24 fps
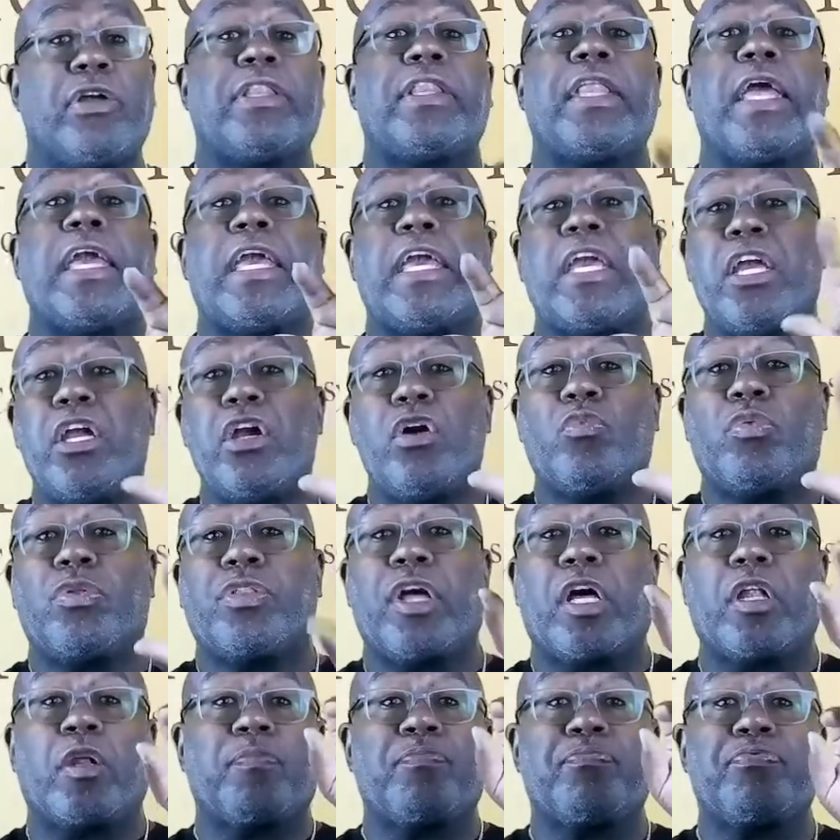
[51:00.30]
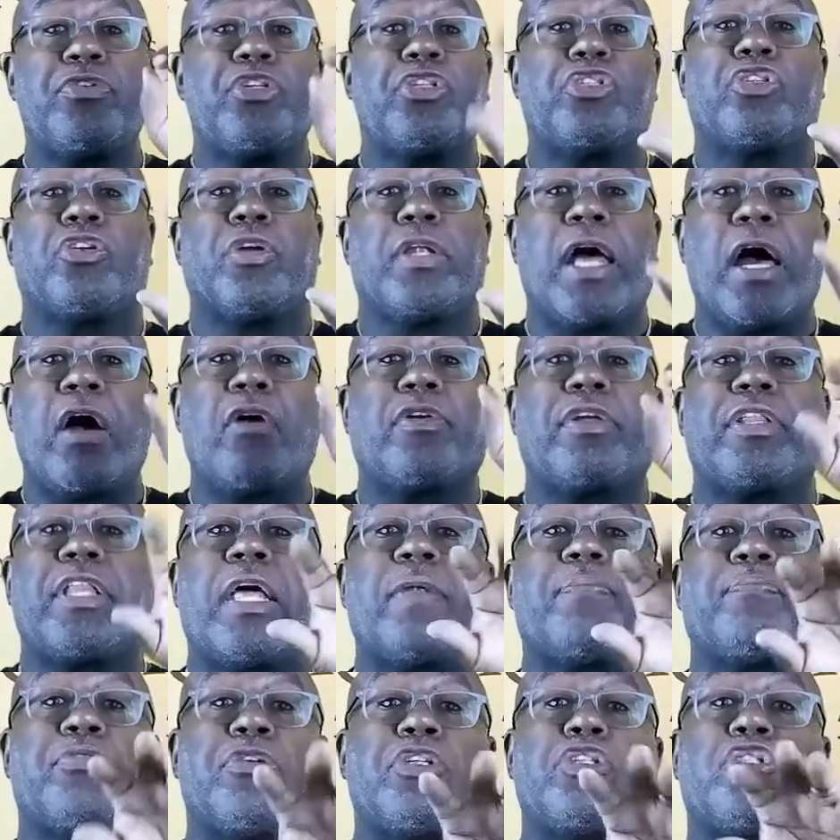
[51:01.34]
can they hear without a preacher? how can
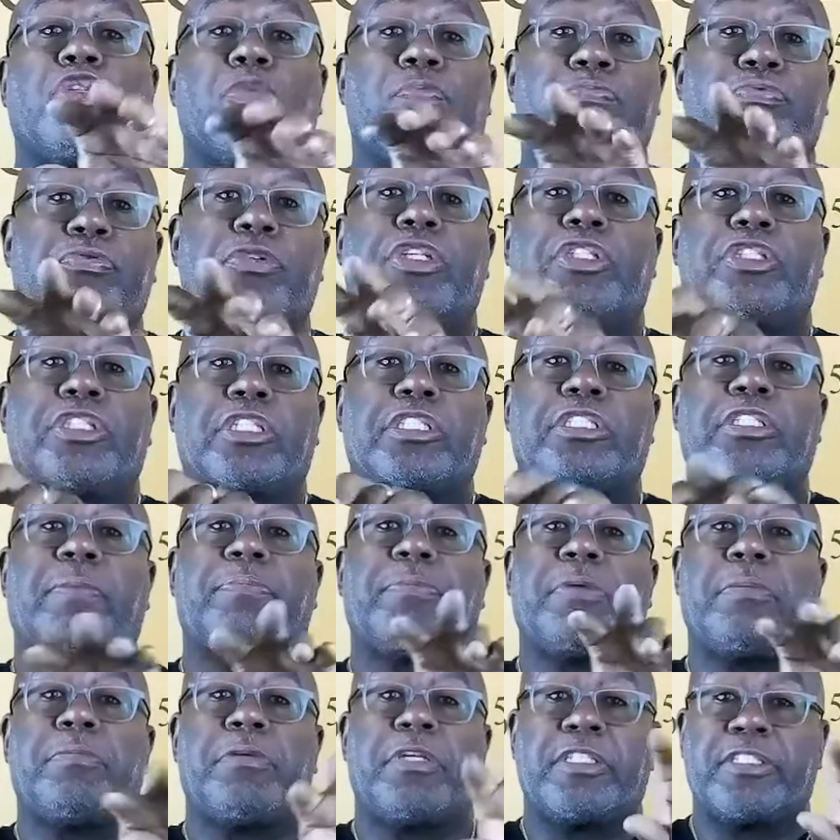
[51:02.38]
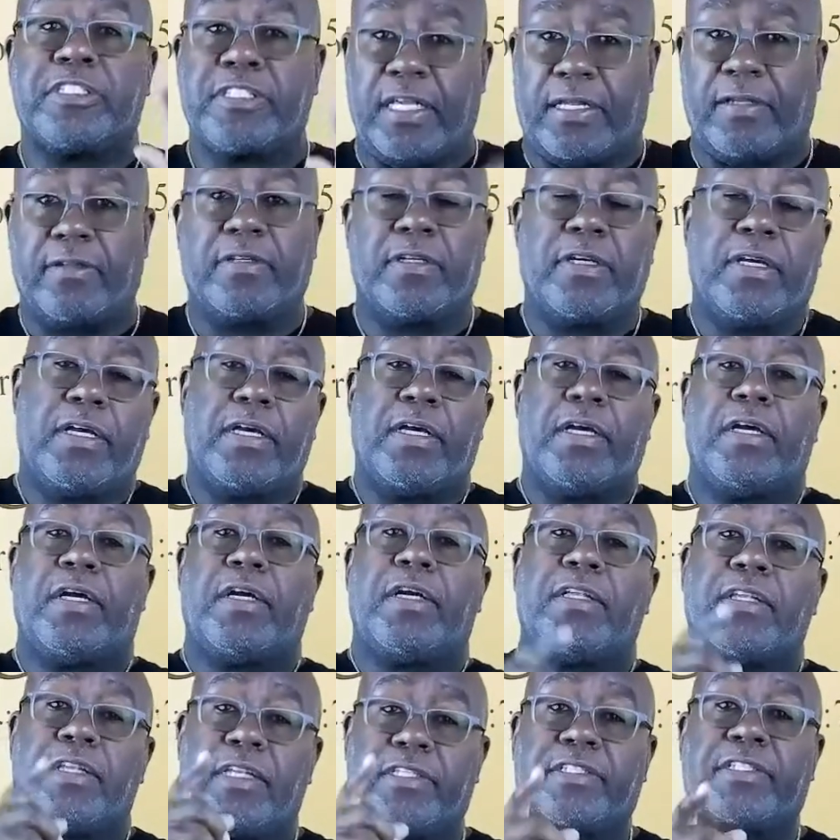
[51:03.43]
that preacher preach except he be sent?
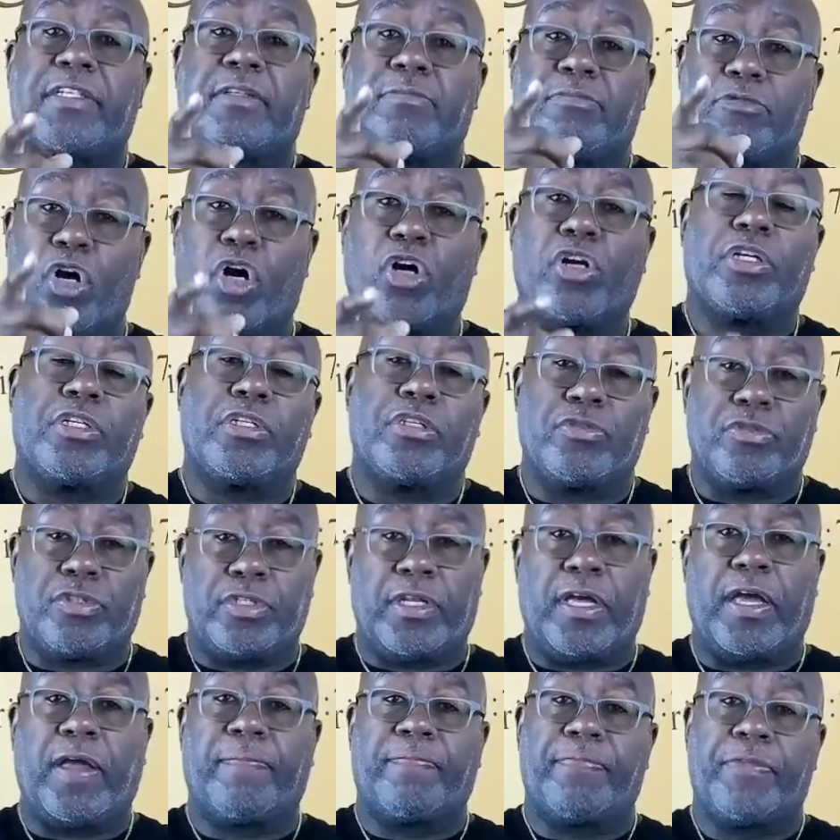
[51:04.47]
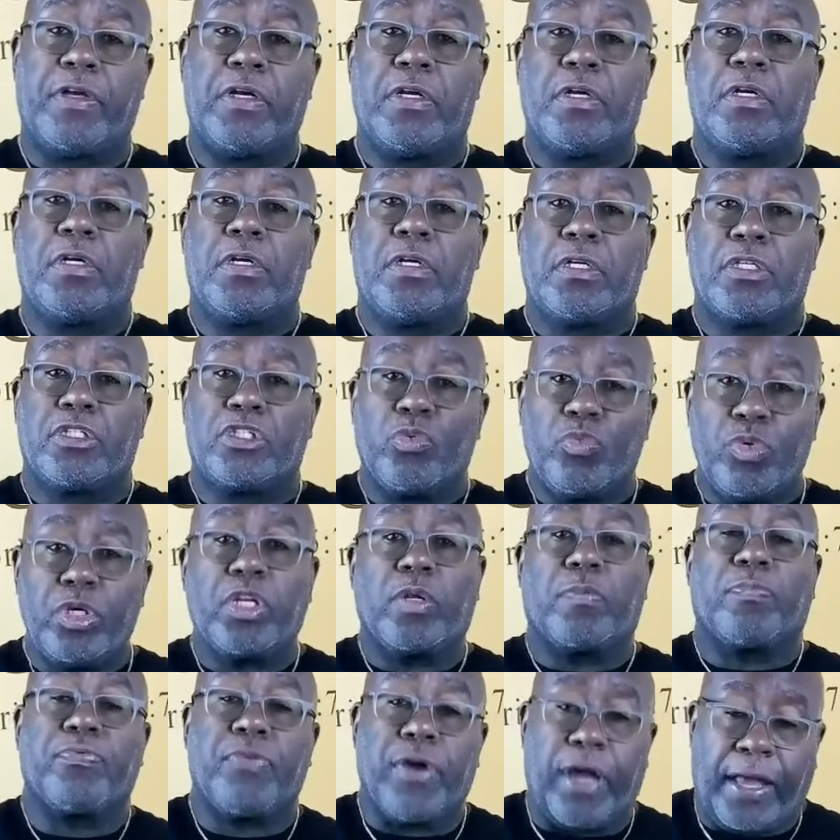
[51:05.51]
listen, talking to you today. So we're
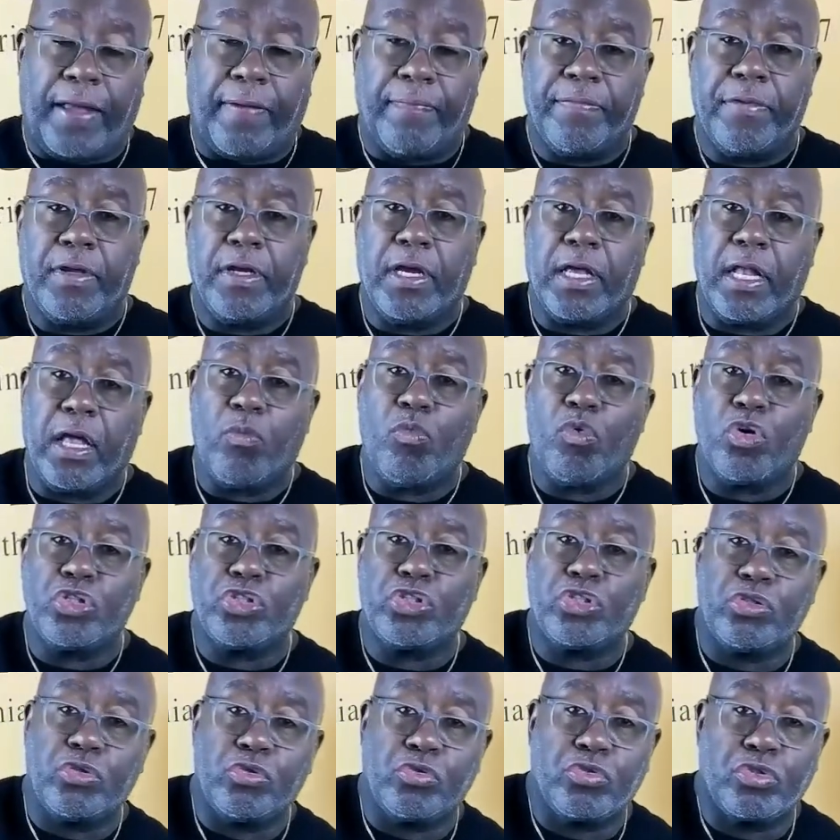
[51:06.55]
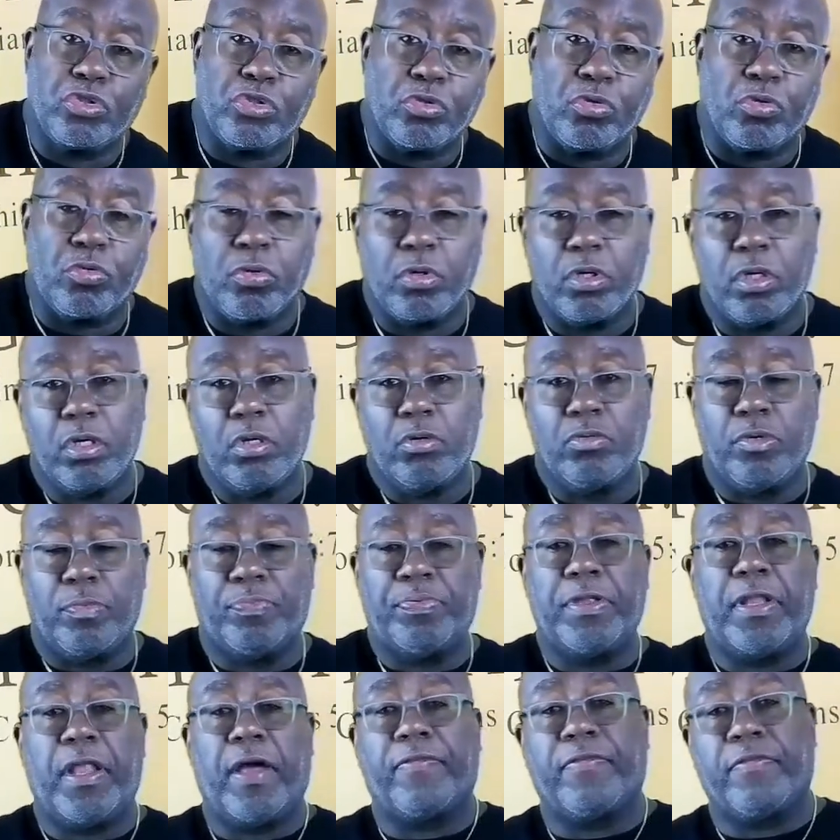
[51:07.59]
going to pray, and I want you to
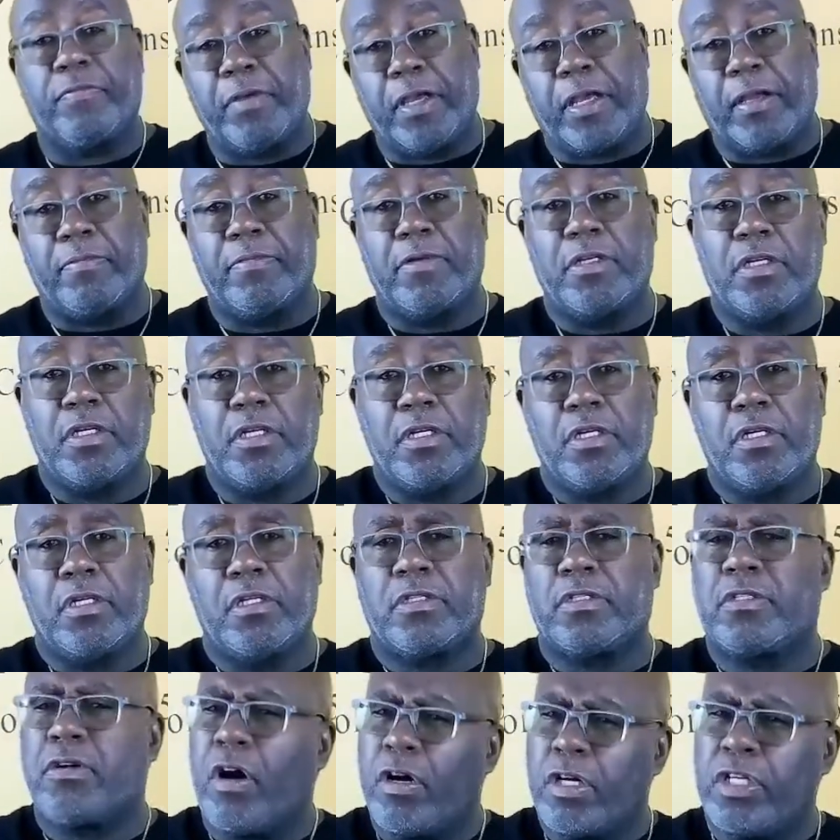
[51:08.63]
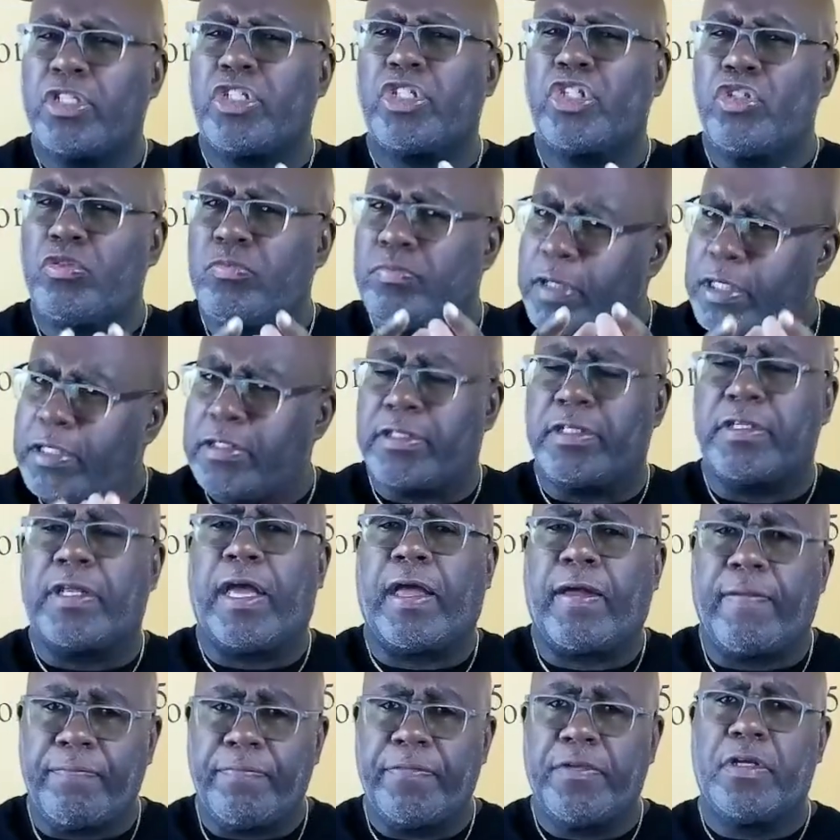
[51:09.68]
repeat after me. Talking to you men
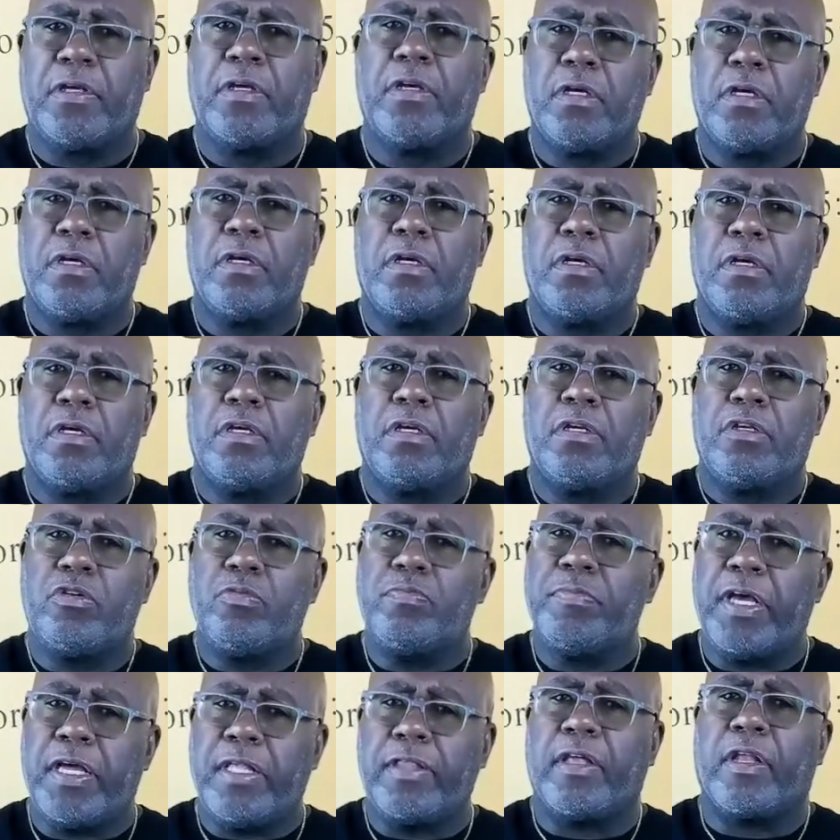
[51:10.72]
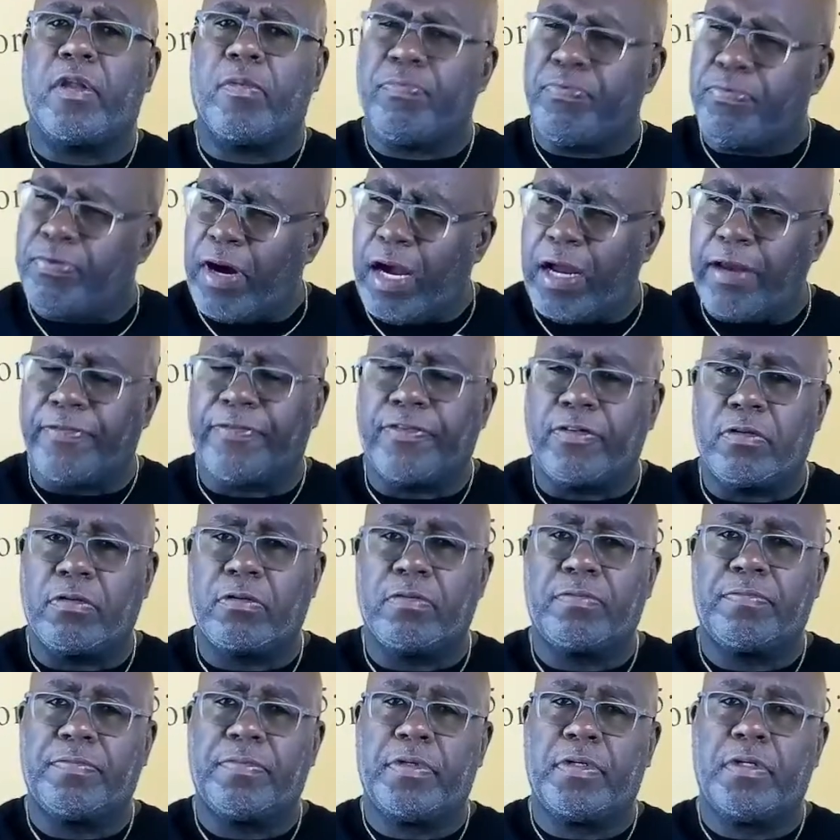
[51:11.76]
today, you men that are
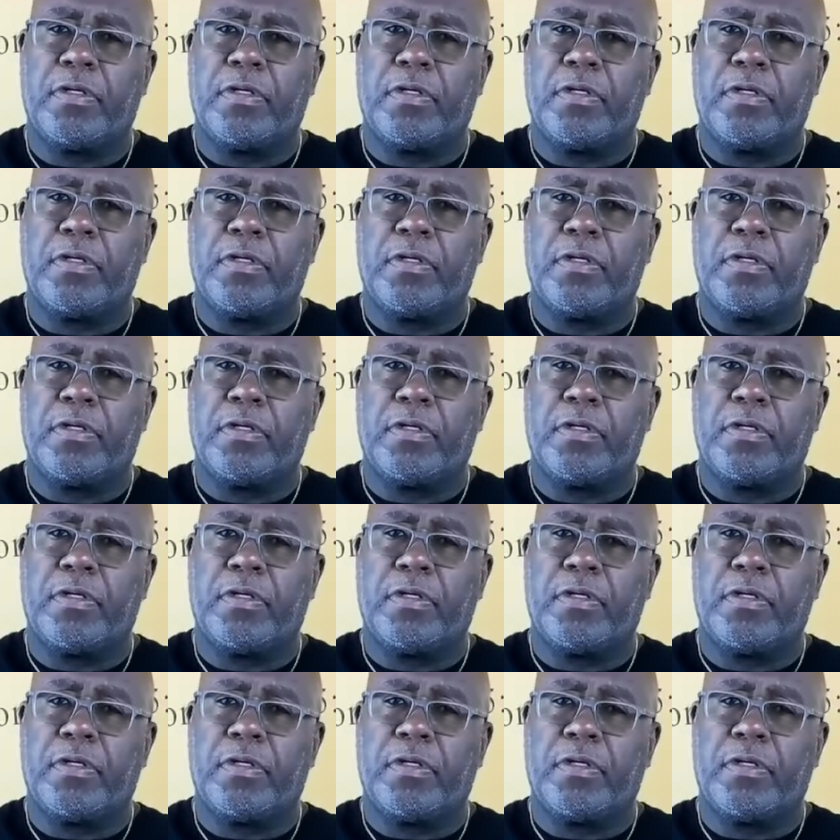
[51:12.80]
prideful